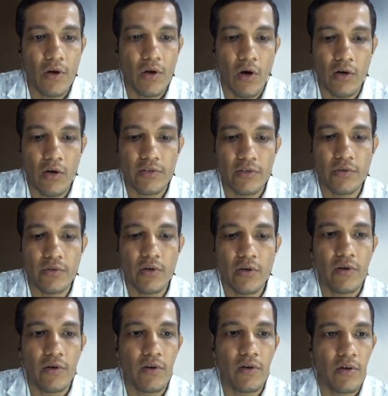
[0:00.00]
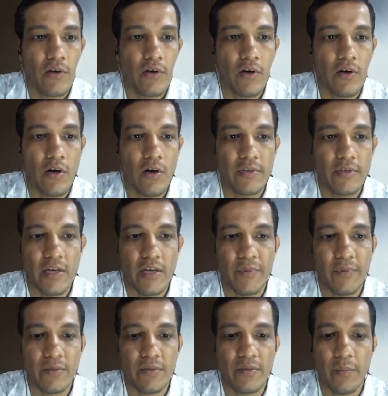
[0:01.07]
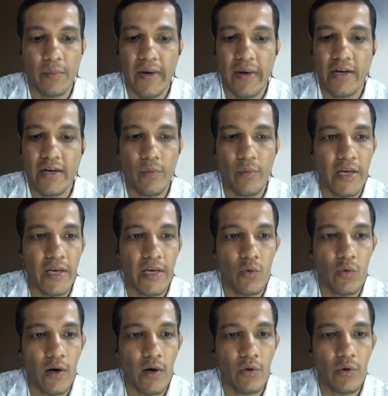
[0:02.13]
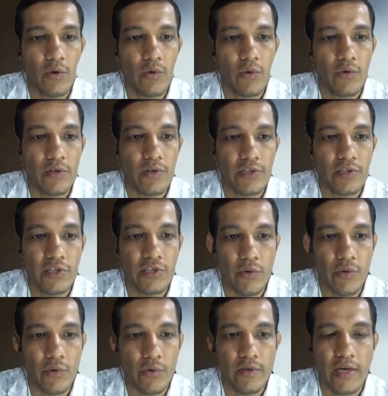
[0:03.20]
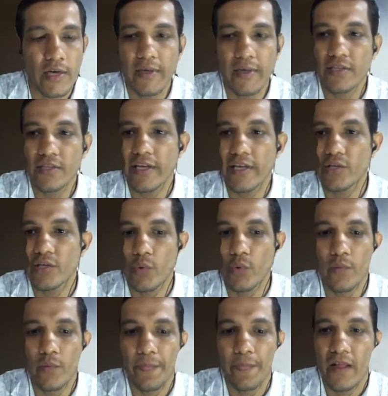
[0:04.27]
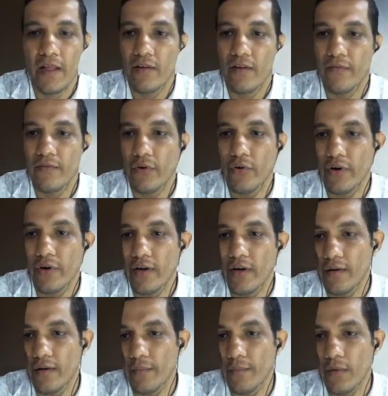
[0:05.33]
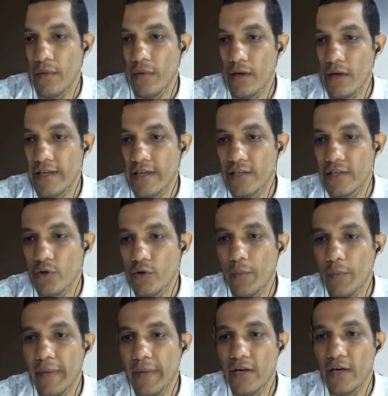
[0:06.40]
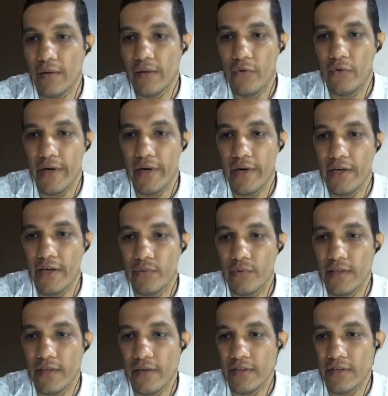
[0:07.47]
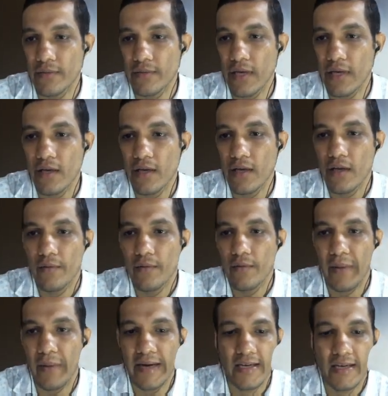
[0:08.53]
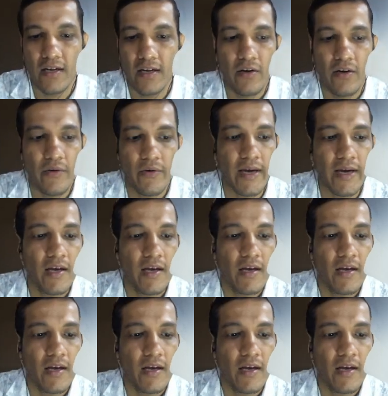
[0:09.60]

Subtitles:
also of the surface of the plate will be equal to zero. That means there is no fluid, there is no movement of the fluid near to the surface of the plate. Okay,